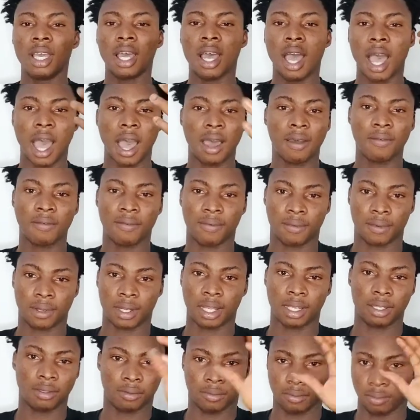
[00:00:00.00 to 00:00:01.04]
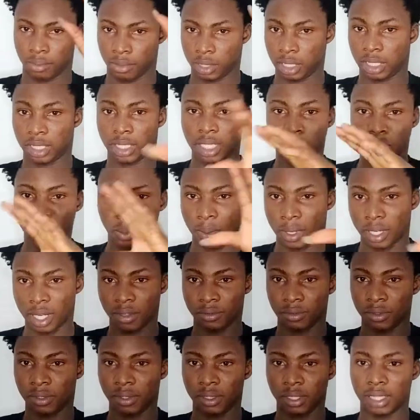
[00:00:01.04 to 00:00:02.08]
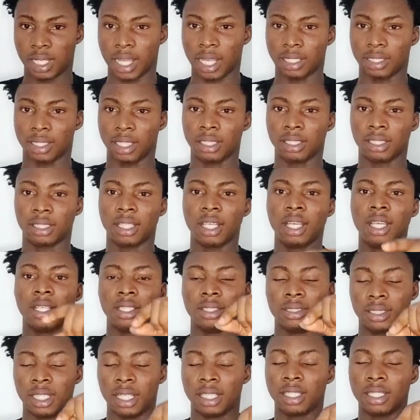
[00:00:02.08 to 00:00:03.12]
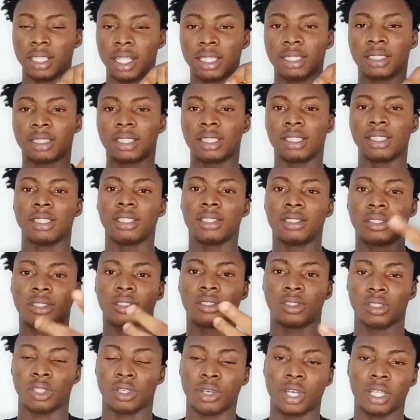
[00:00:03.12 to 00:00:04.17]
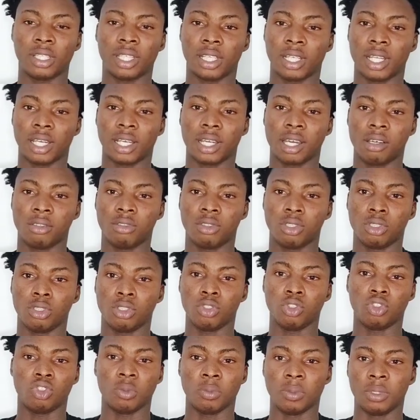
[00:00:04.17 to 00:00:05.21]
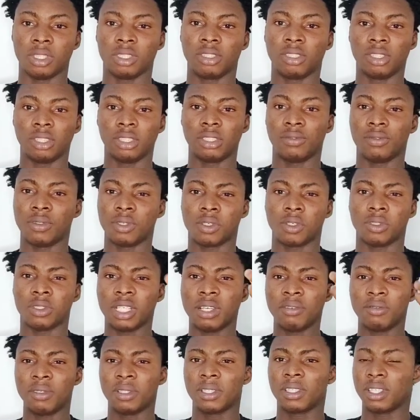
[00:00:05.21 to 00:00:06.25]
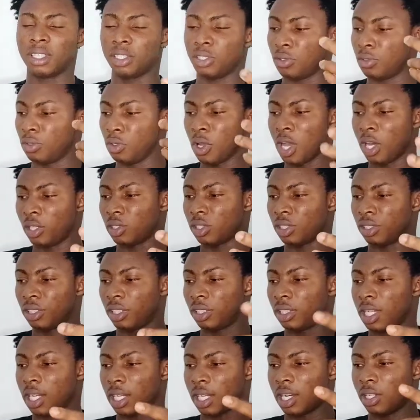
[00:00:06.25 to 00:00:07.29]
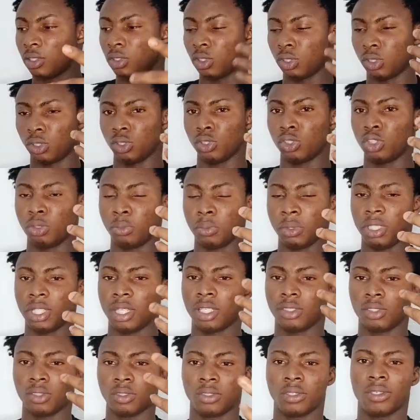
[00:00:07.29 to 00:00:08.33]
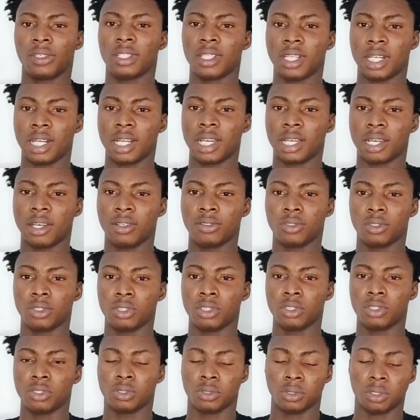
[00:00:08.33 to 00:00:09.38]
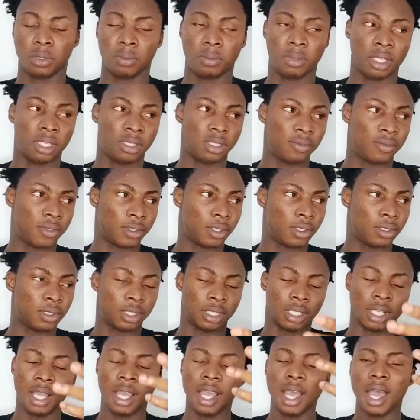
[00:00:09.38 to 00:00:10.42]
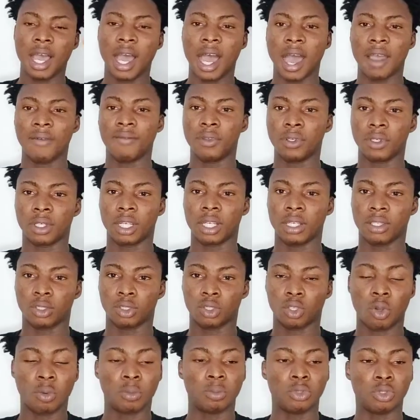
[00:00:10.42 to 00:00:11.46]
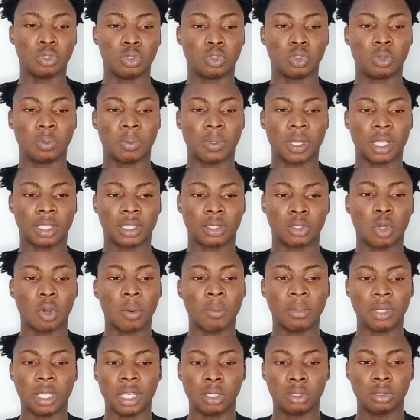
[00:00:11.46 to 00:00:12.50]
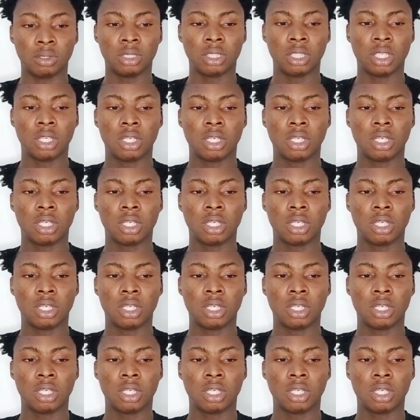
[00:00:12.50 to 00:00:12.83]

I have the setup and everything like this. Then the next thing is to create an account on YouTube. It's not difficult. Everything, you know how to create an account on social media. So creating an account on YouTube should not be a difficult thing. Have your YouTube thumbnail.